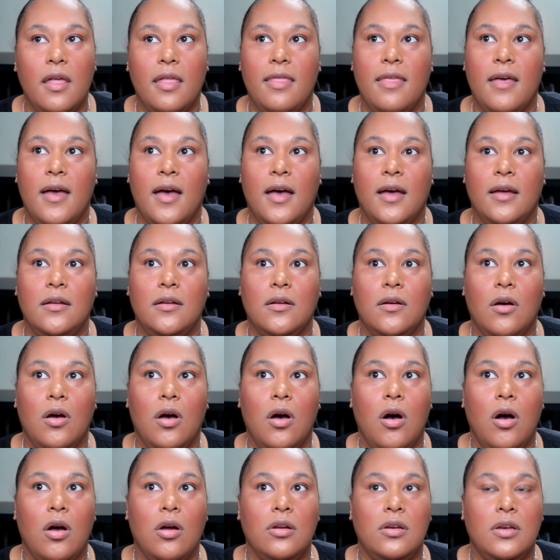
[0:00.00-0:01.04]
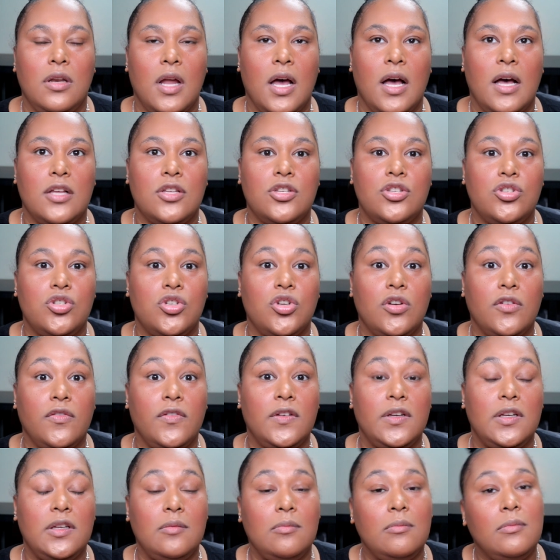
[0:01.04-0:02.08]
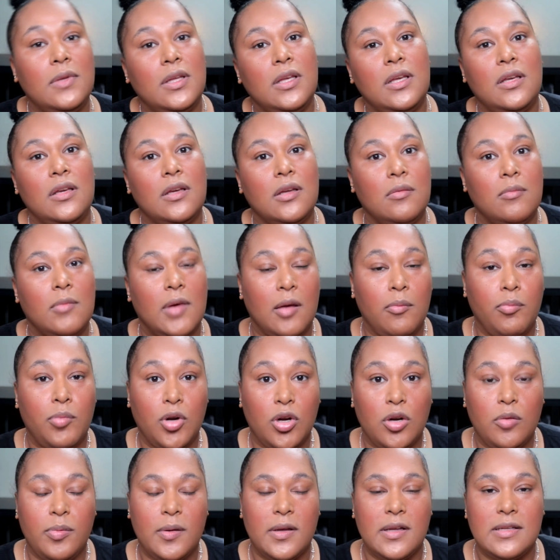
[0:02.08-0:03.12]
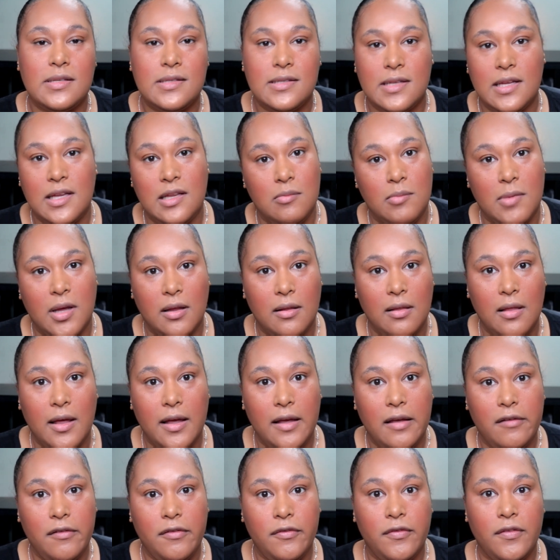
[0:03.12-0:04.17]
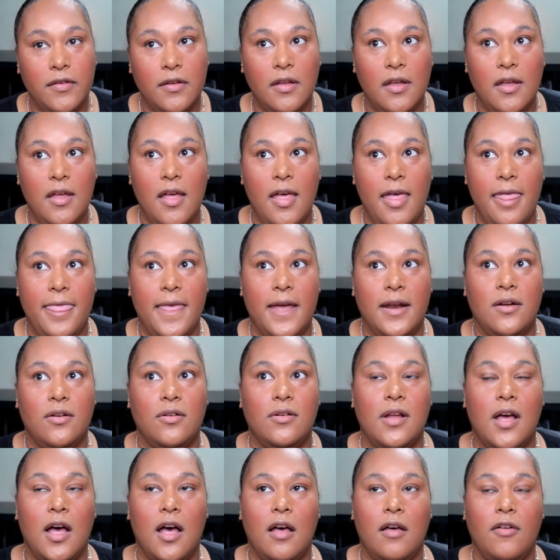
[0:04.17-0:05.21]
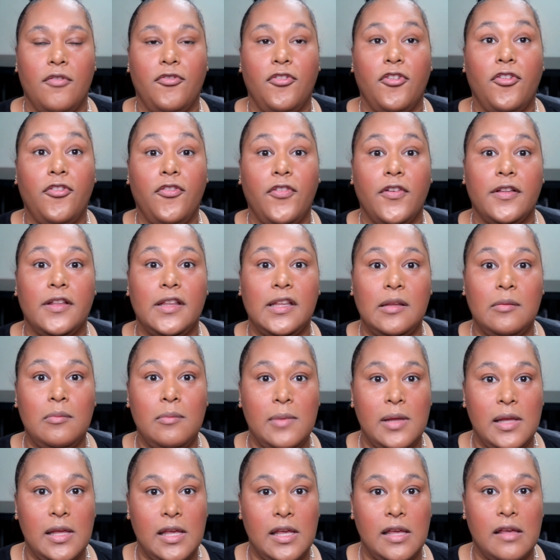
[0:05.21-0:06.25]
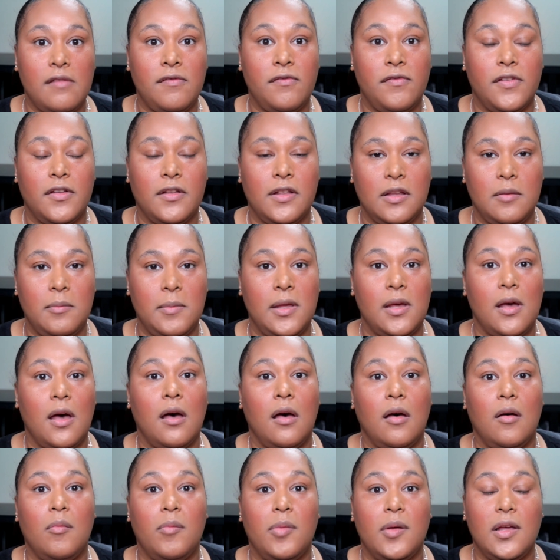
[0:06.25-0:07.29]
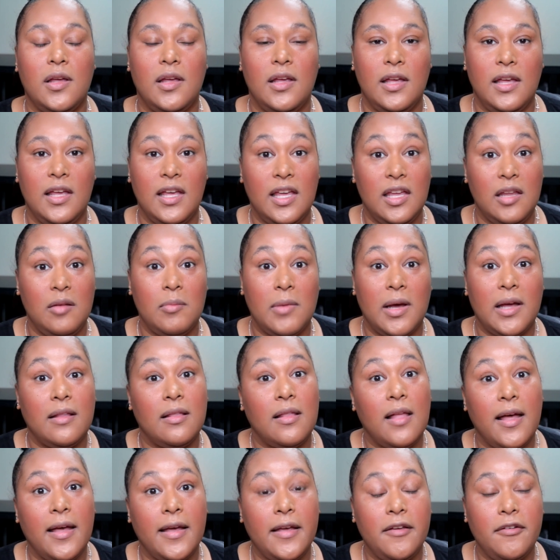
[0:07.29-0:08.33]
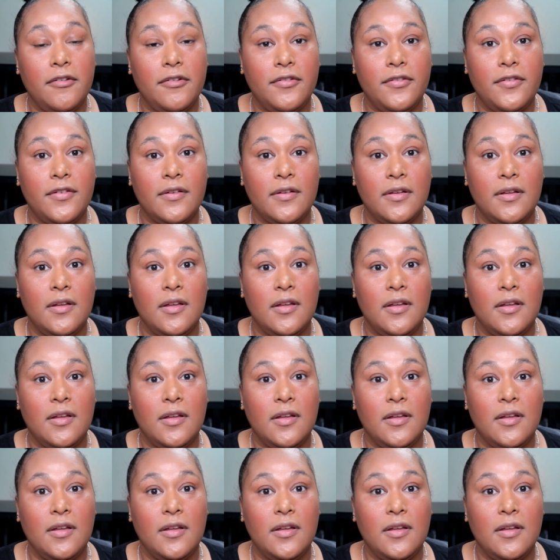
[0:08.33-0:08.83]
that are not serving me and my purpose in my life, that are not fulfilling me and filling me up in my life,